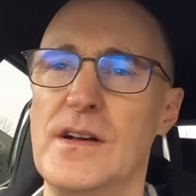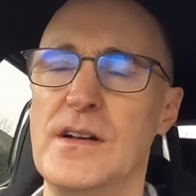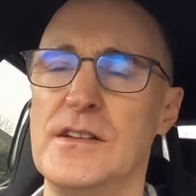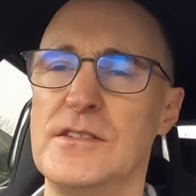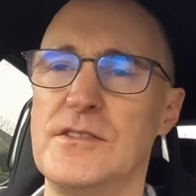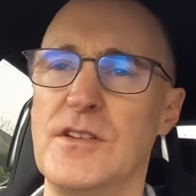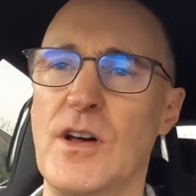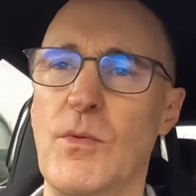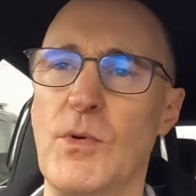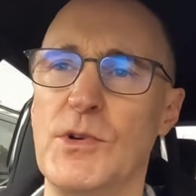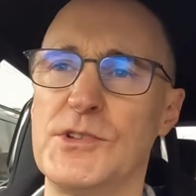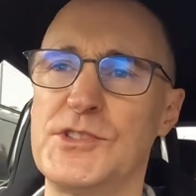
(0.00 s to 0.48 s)

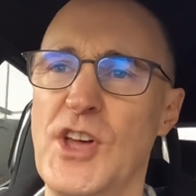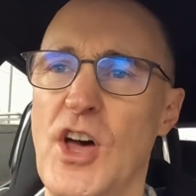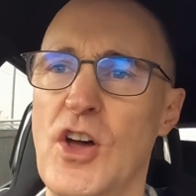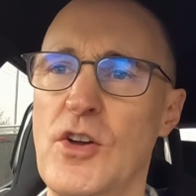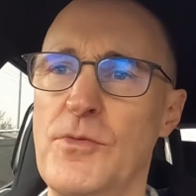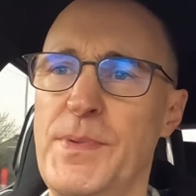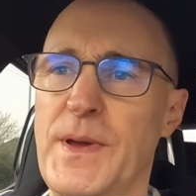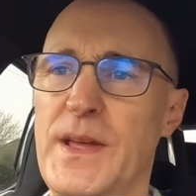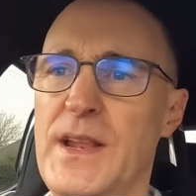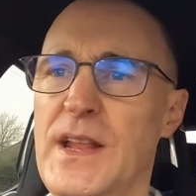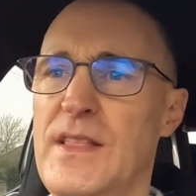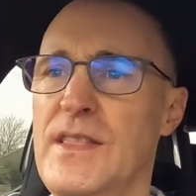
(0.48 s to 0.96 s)
So I was
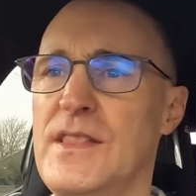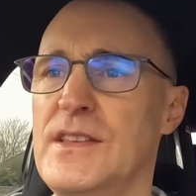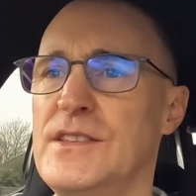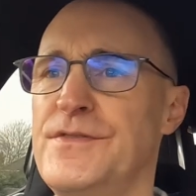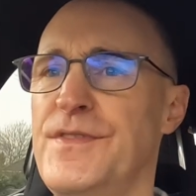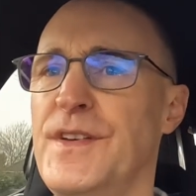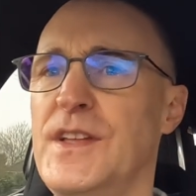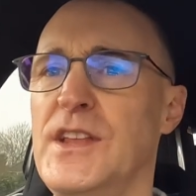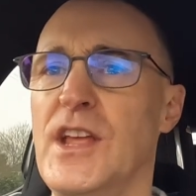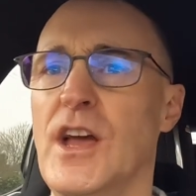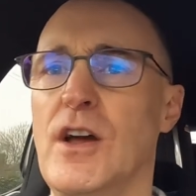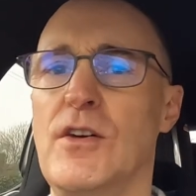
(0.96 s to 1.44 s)
hoping in this
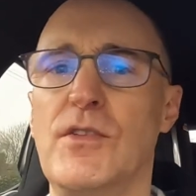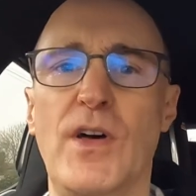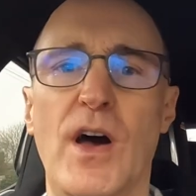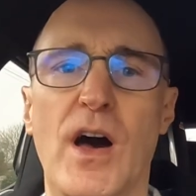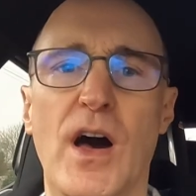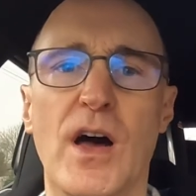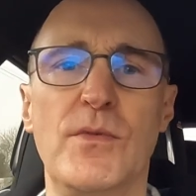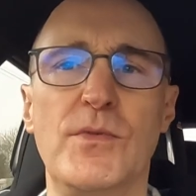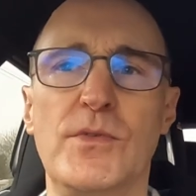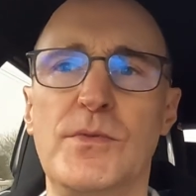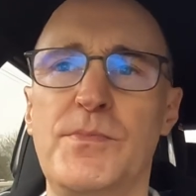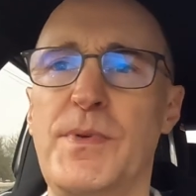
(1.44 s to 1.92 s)
video that
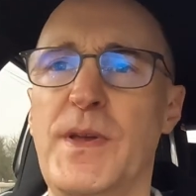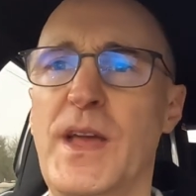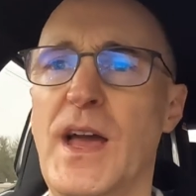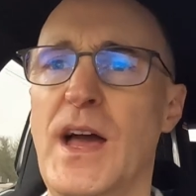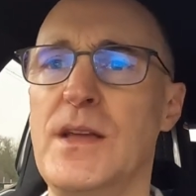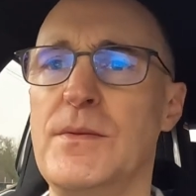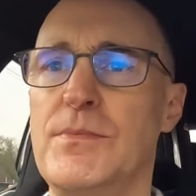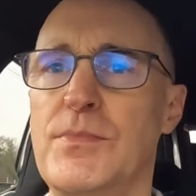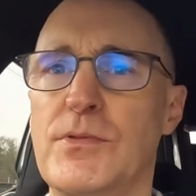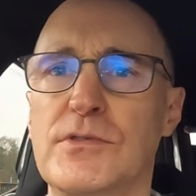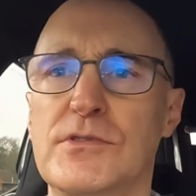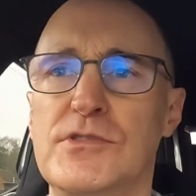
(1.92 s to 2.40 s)
I would be
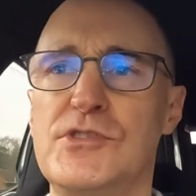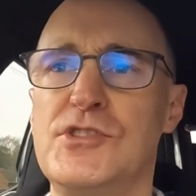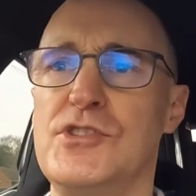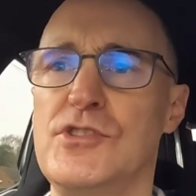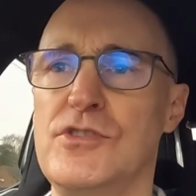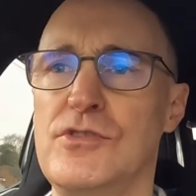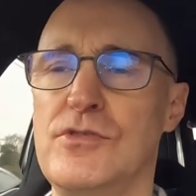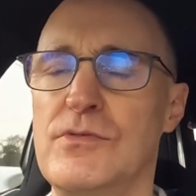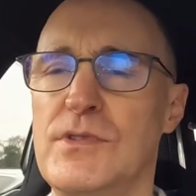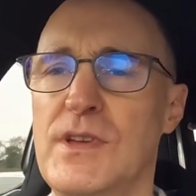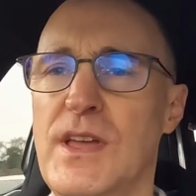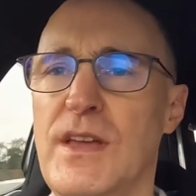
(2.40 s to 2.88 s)
able
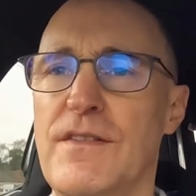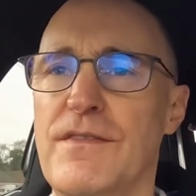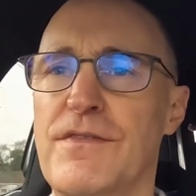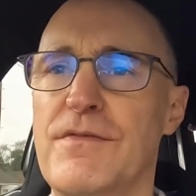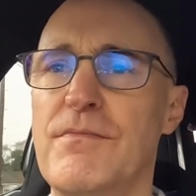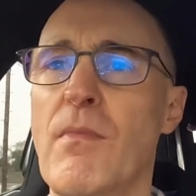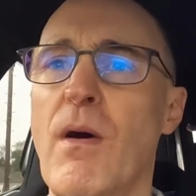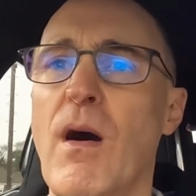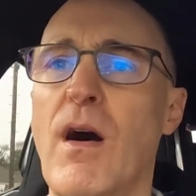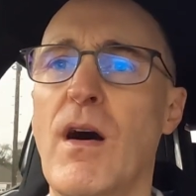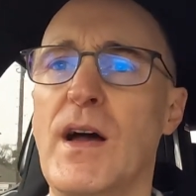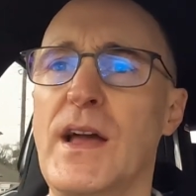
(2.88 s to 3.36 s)
to give
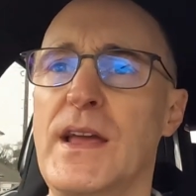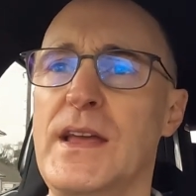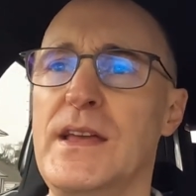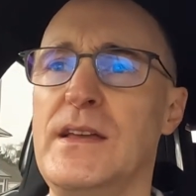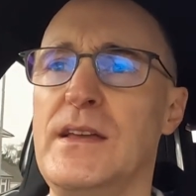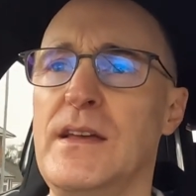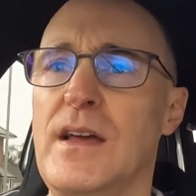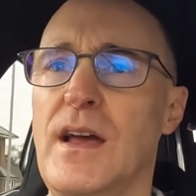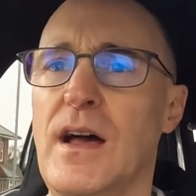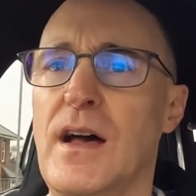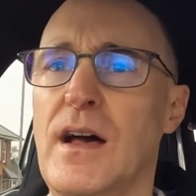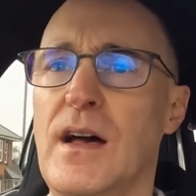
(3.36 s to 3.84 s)

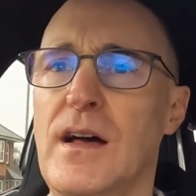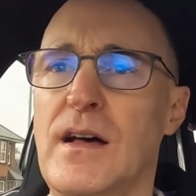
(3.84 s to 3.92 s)
my